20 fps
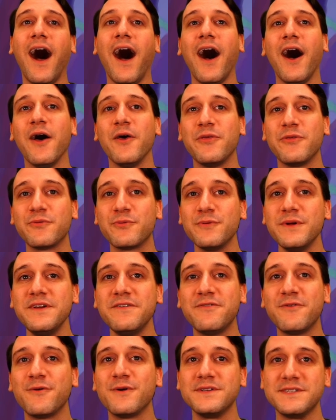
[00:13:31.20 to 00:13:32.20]
A
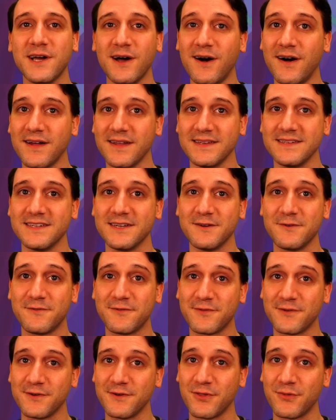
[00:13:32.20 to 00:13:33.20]
3/4 taunt
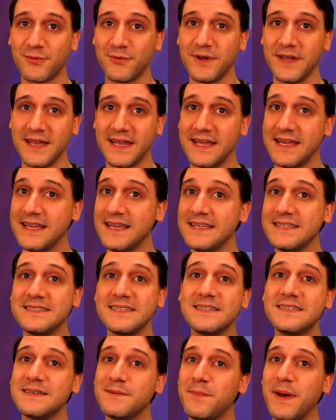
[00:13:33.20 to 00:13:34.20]
for 3
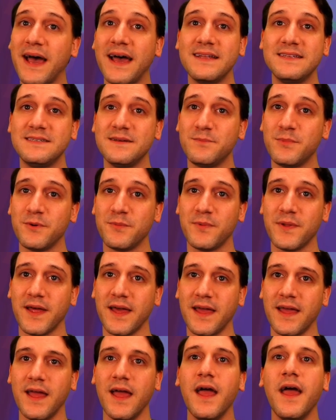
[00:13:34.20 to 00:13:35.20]
isn't a bad tempo
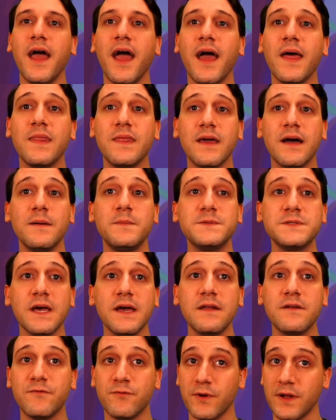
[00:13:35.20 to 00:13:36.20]
play, and the
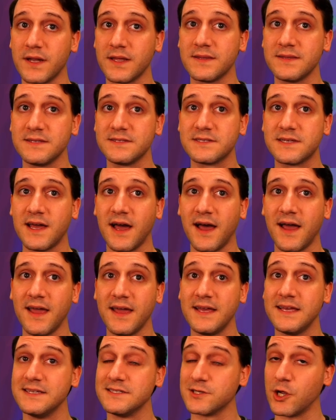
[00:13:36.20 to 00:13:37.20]
upside of running this guy
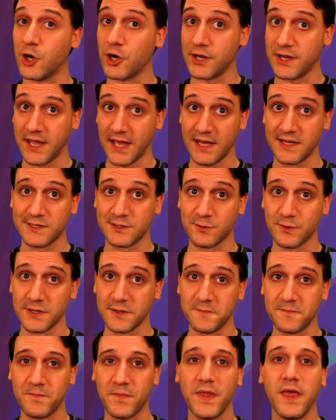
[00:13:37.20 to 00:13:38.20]
is
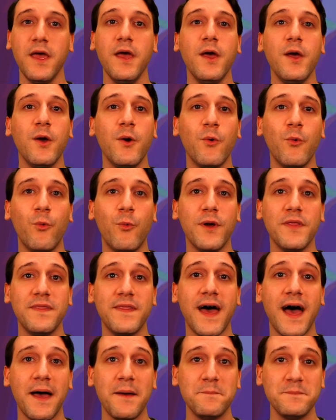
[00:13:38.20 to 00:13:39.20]
gargantuan. When
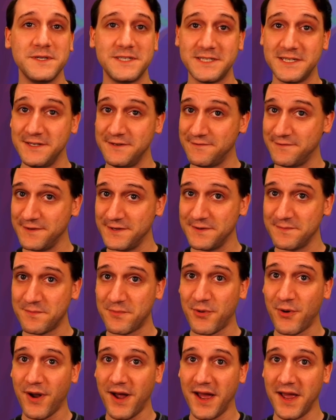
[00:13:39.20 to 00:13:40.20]
that Msshi'fn
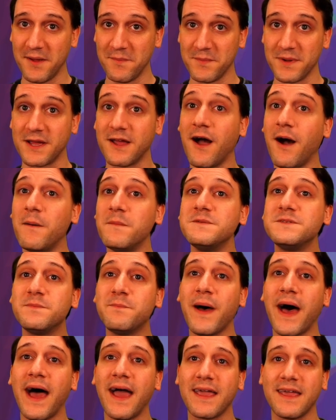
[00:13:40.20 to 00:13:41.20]
Prime comes
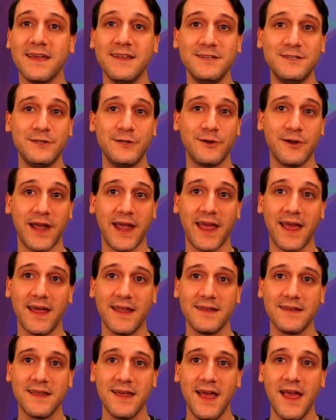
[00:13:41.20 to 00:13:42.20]
back into your
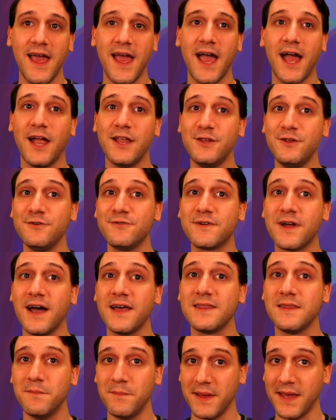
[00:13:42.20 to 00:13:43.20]
hand and you've
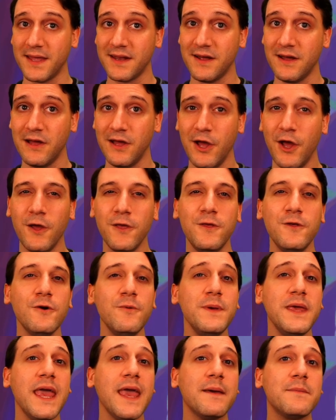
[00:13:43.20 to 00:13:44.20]
got the mana, you'll
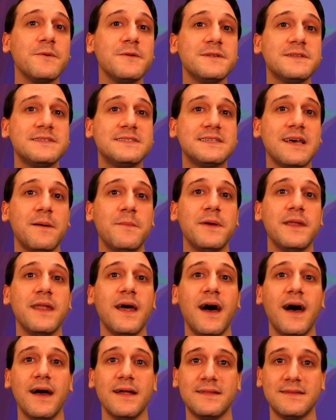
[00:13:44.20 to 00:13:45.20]
be able to summon
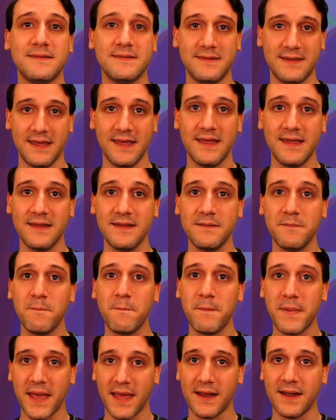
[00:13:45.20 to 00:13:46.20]
a
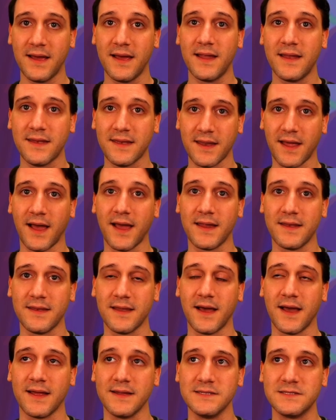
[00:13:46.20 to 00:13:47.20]
10 mana
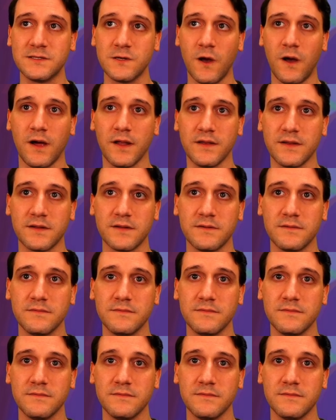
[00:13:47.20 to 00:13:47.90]
9/9 taunt.